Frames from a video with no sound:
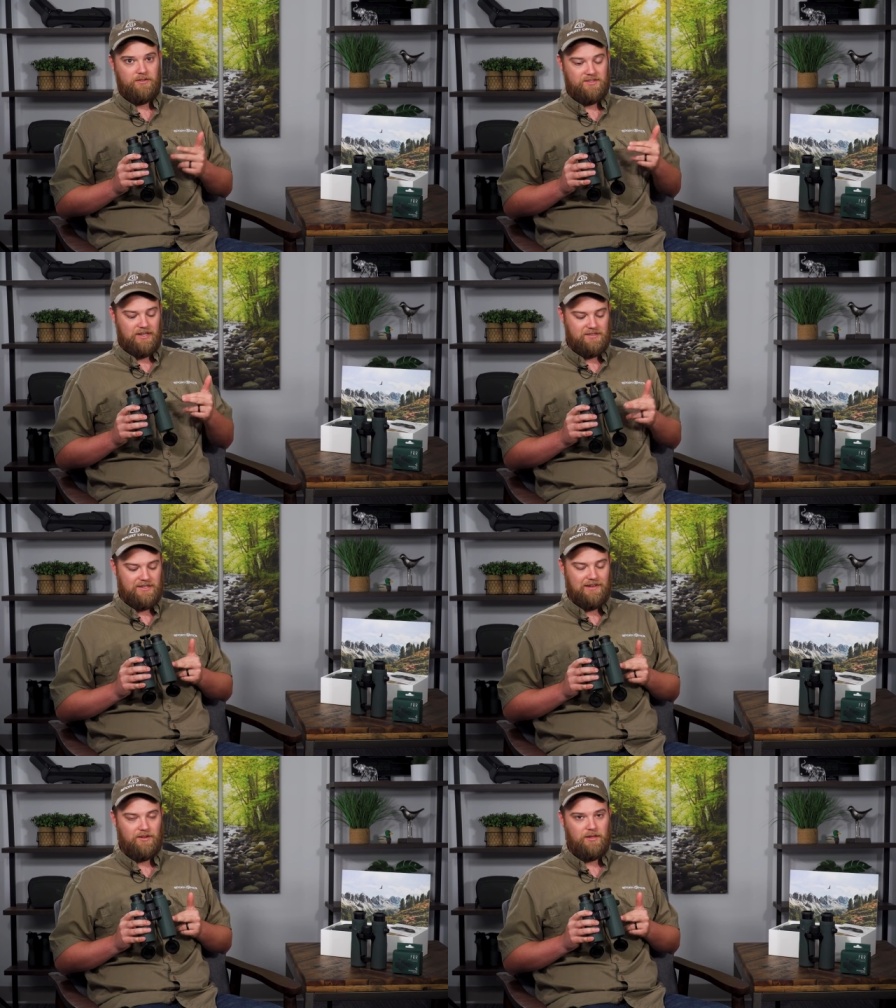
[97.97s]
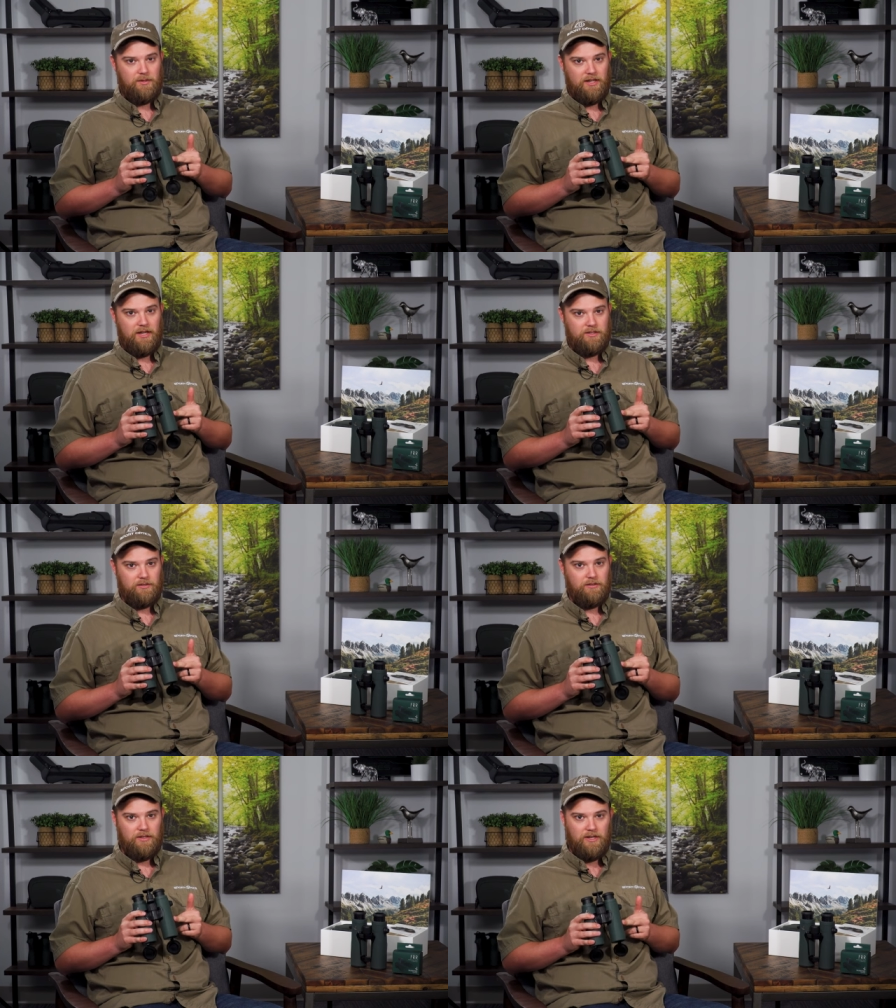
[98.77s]
It's going to save it in the
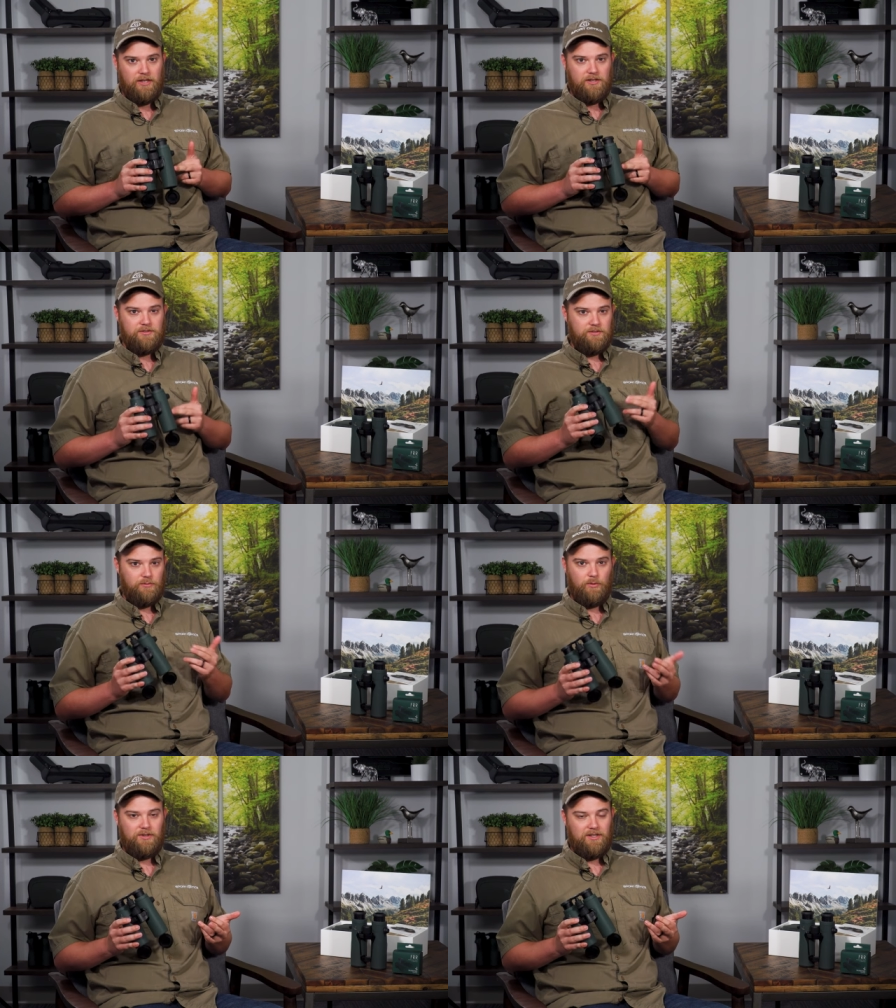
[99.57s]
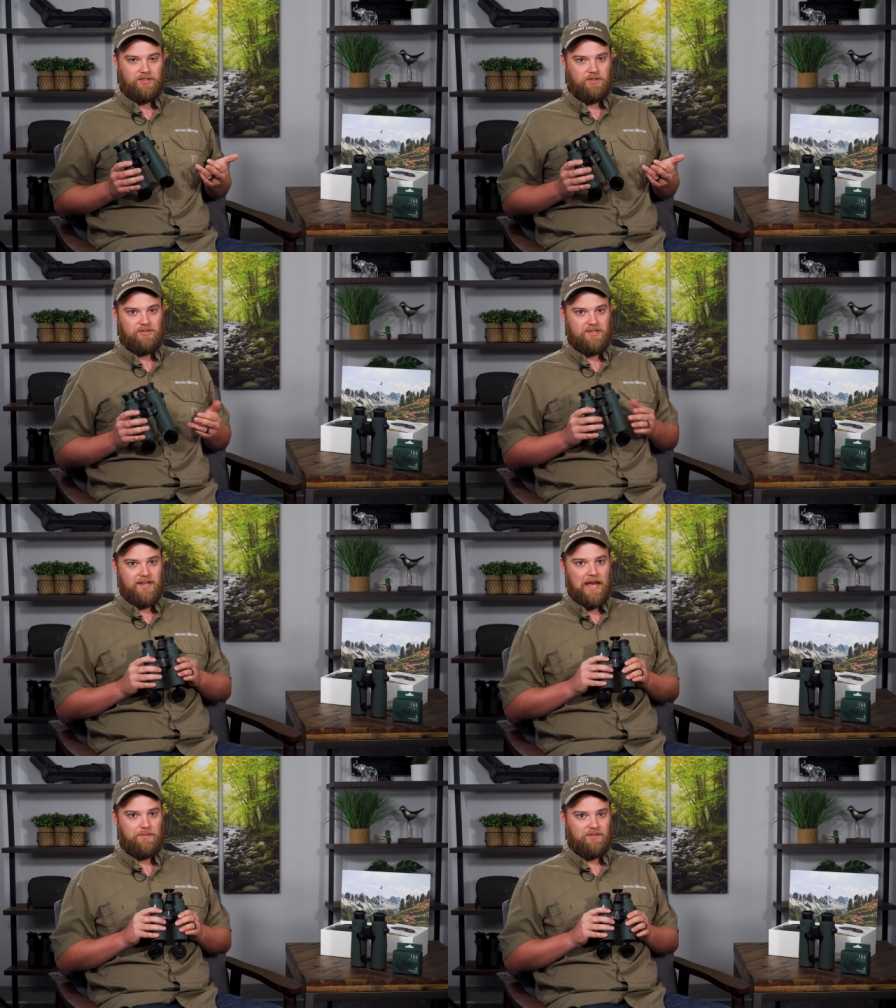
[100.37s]
binocular so you won't need to use
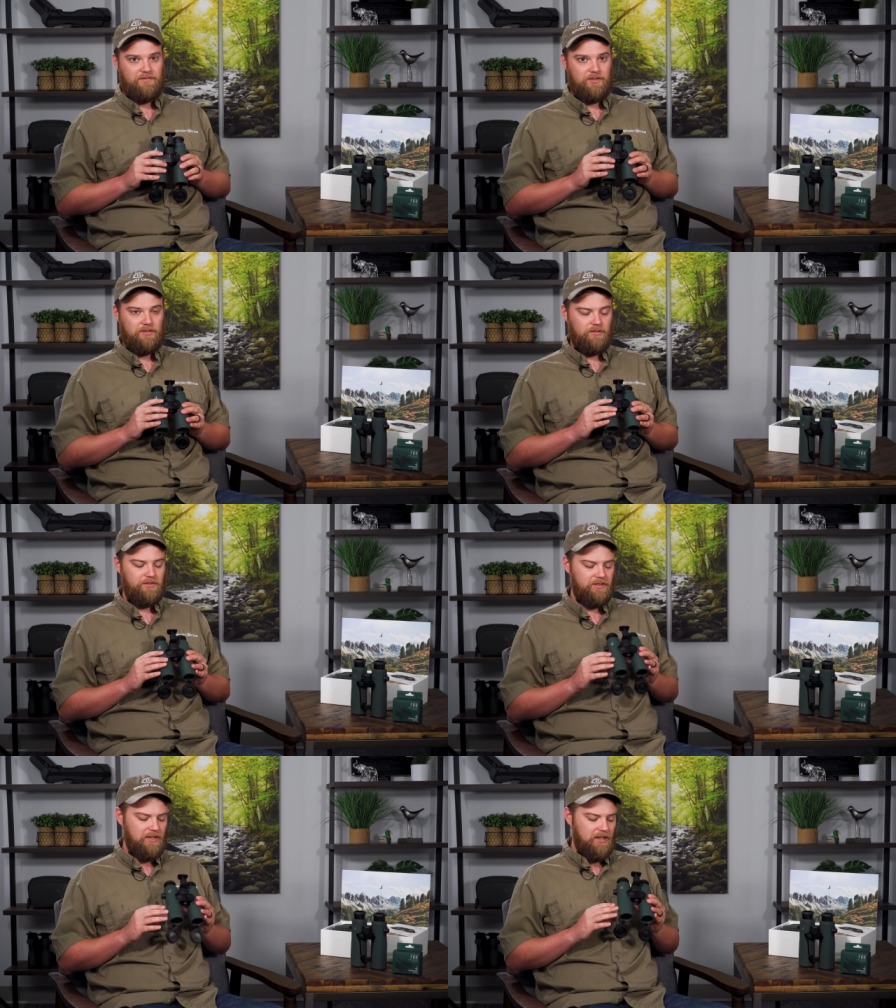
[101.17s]
the app in the field